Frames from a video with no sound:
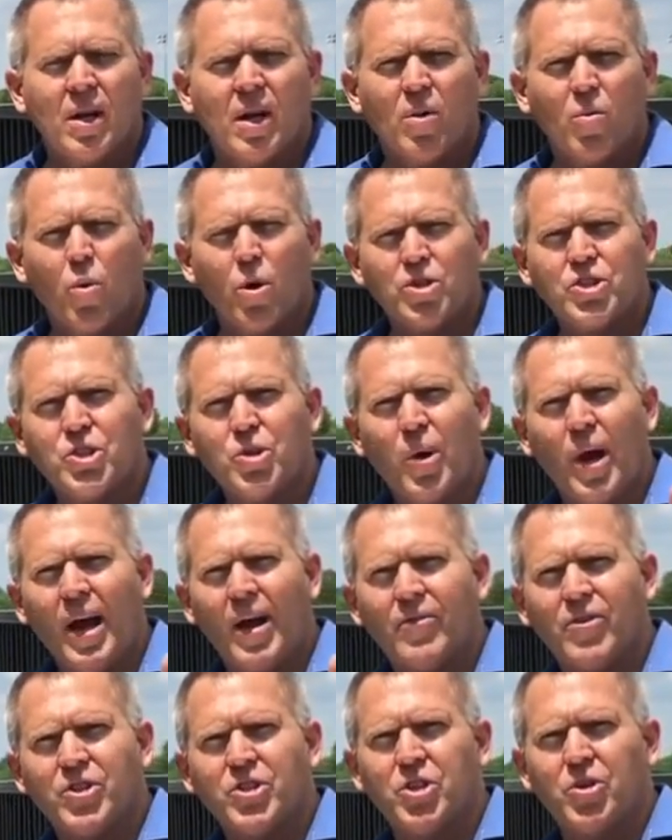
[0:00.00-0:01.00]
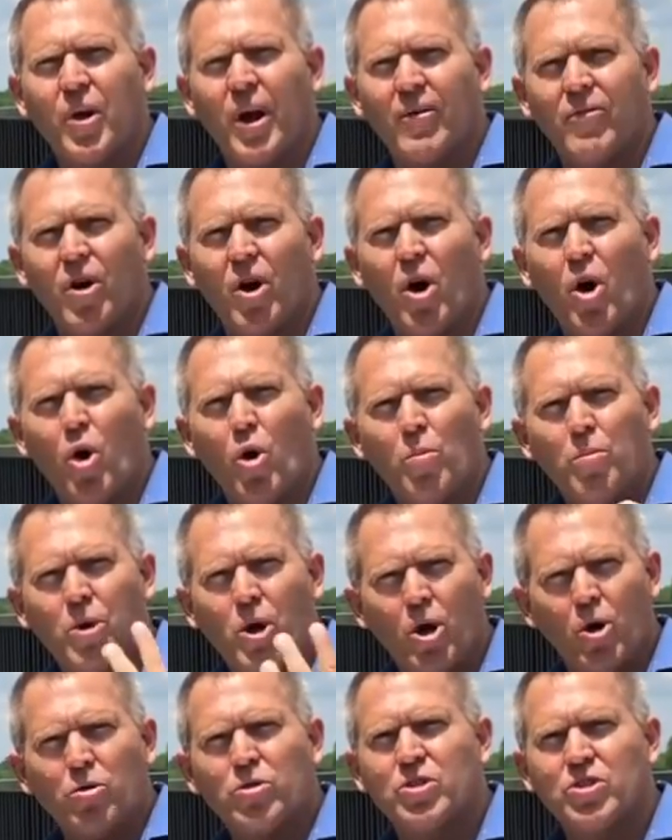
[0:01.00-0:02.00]
And what you have is you have a home
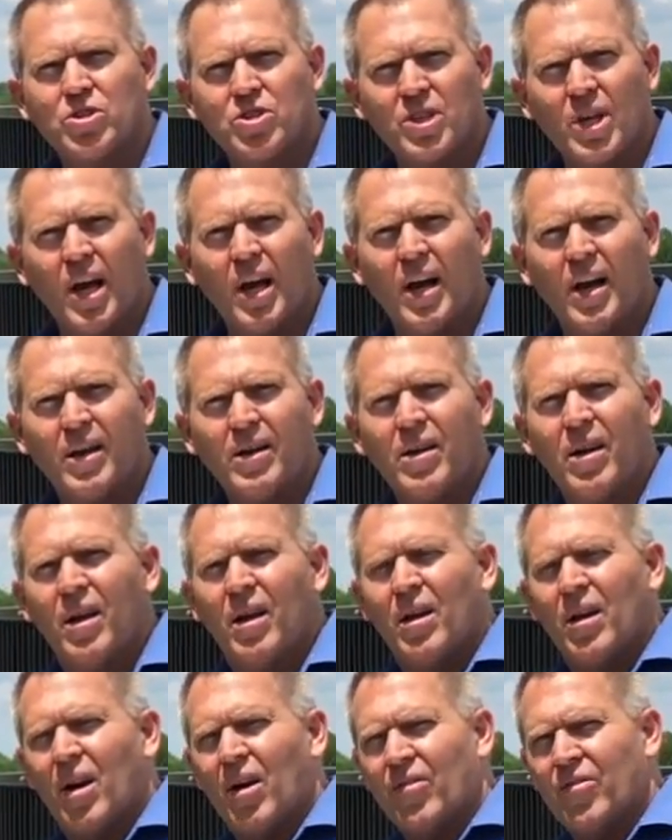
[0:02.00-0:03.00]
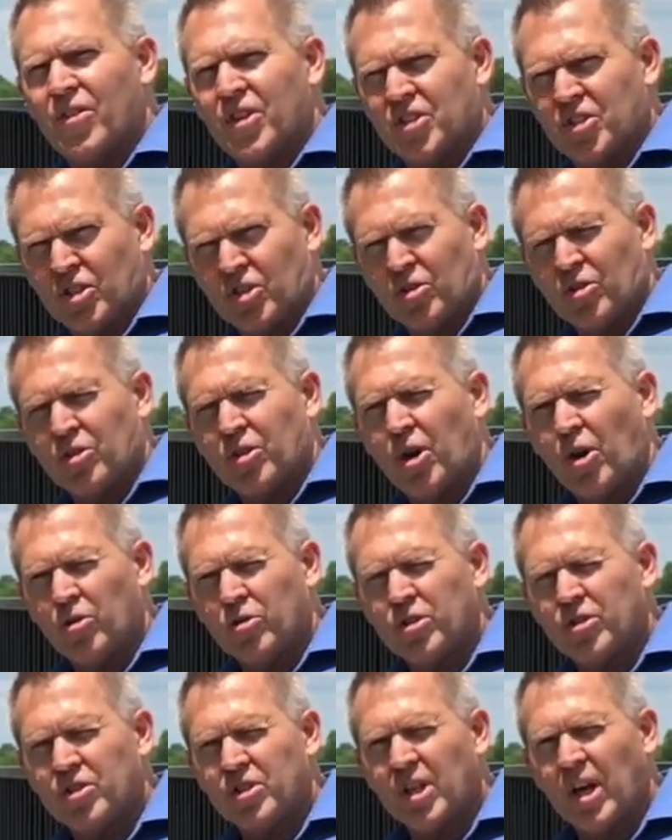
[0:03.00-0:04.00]
coach's side, a visitor
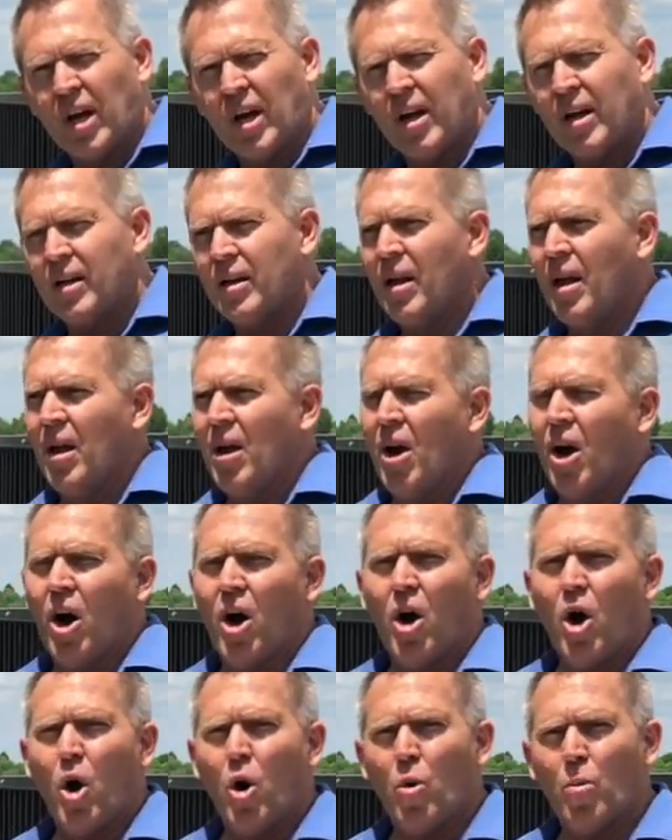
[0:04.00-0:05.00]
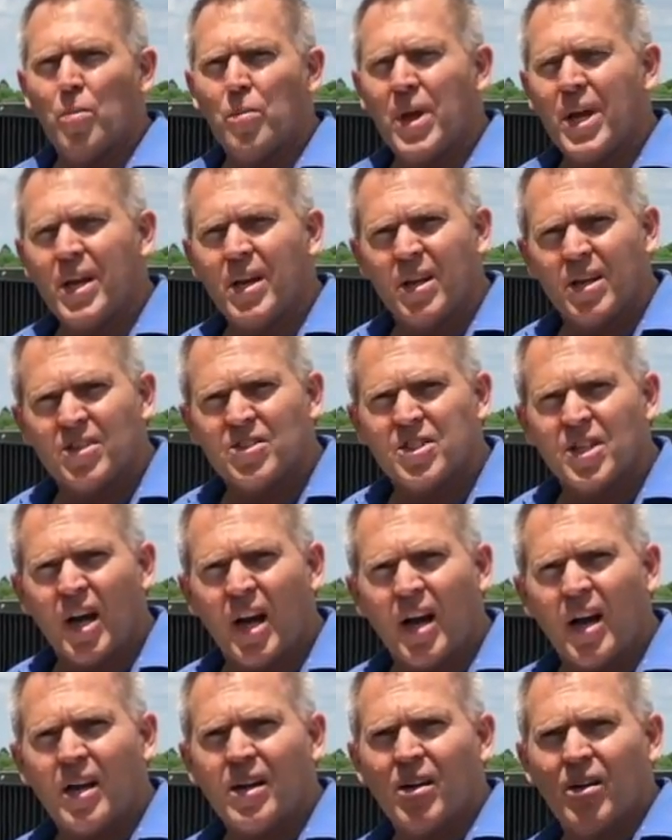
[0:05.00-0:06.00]
coach's side, a home media
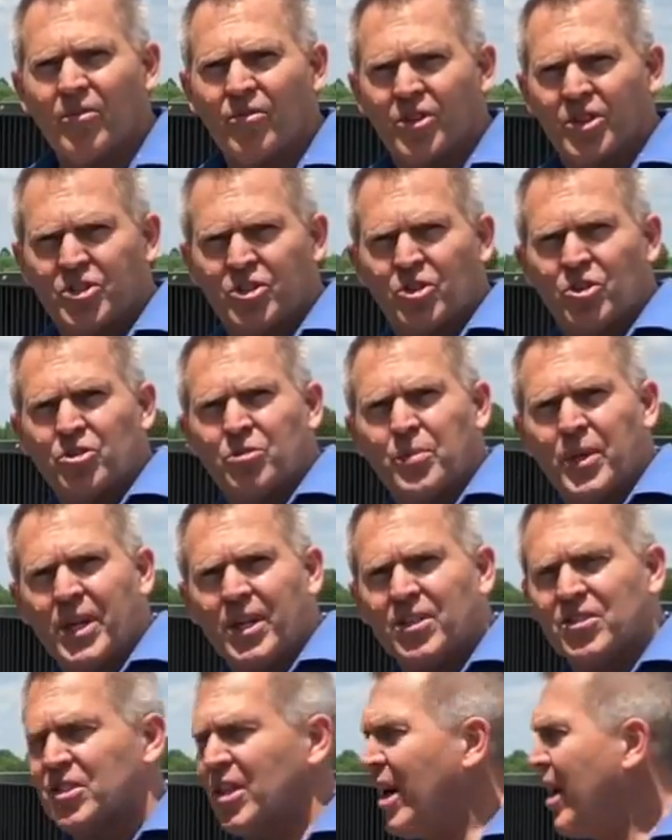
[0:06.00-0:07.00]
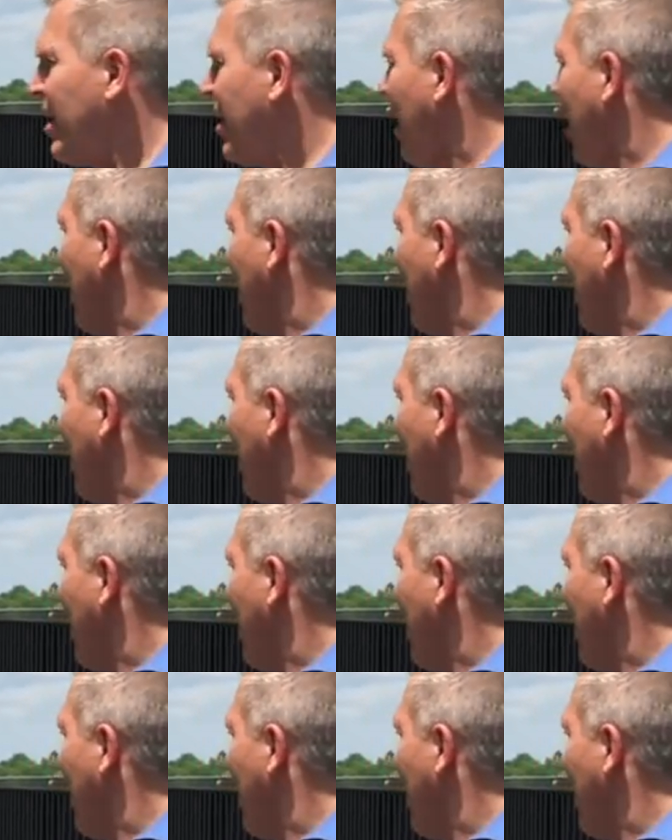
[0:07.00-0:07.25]
side, a visitor's media side,